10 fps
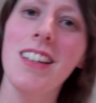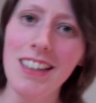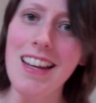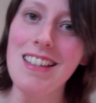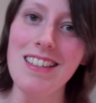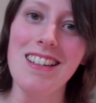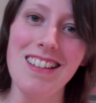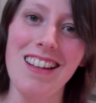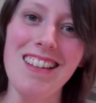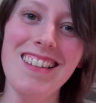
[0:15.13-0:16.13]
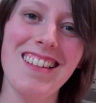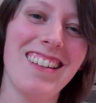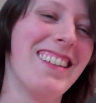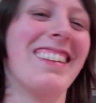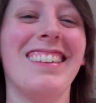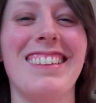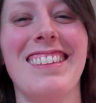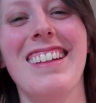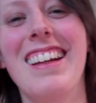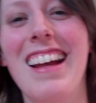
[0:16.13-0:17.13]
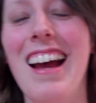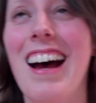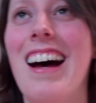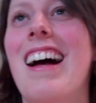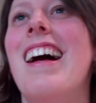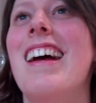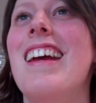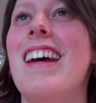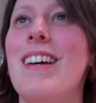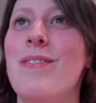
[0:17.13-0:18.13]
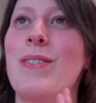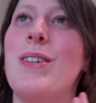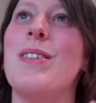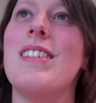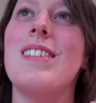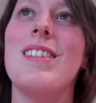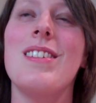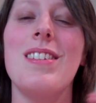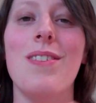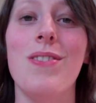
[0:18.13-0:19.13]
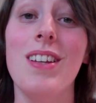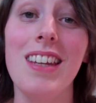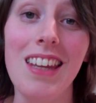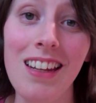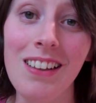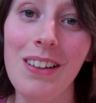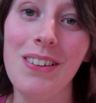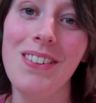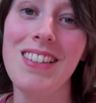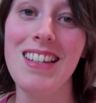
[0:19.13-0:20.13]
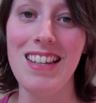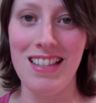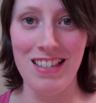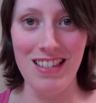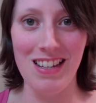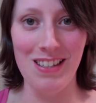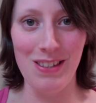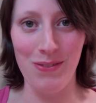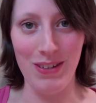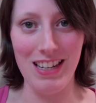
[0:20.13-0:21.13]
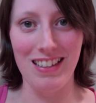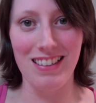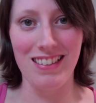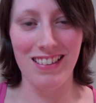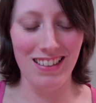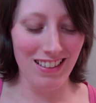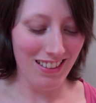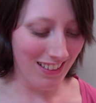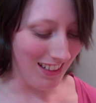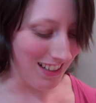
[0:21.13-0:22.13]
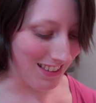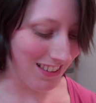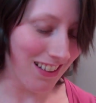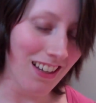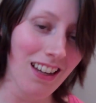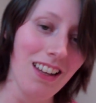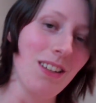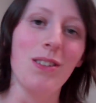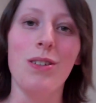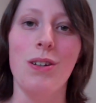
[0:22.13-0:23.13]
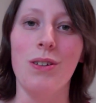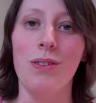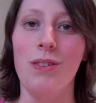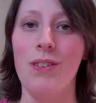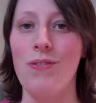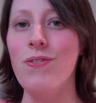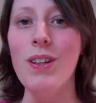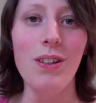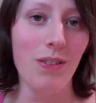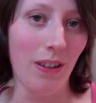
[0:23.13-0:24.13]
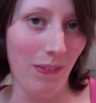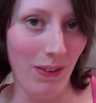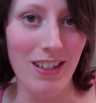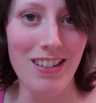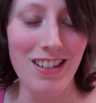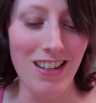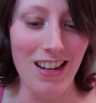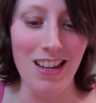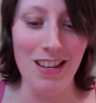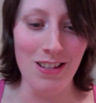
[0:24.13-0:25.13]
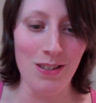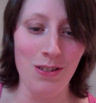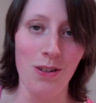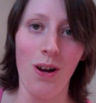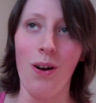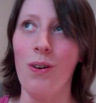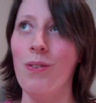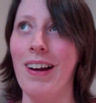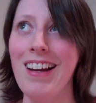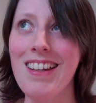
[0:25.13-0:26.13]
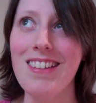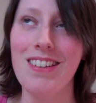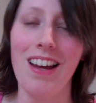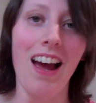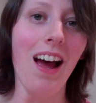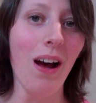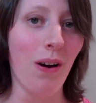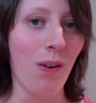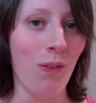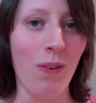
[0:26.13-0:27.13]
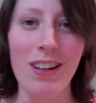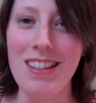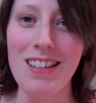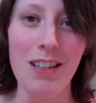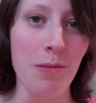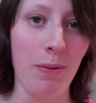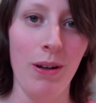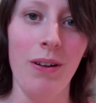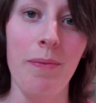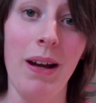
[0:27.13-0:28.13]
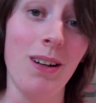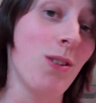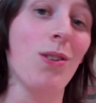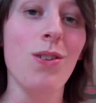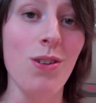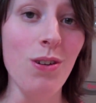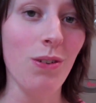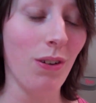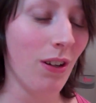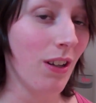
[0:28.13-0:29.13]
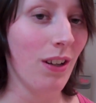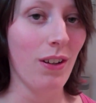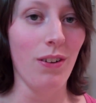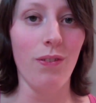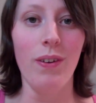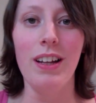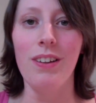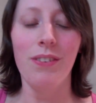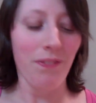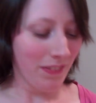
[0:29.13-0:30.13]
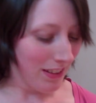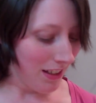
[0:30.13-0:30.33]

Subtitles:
yes it does. I have lost 7 kilos in 6 weeks. Yes. So the follow-up question is, alright, how? What did this program ask you to do? Well,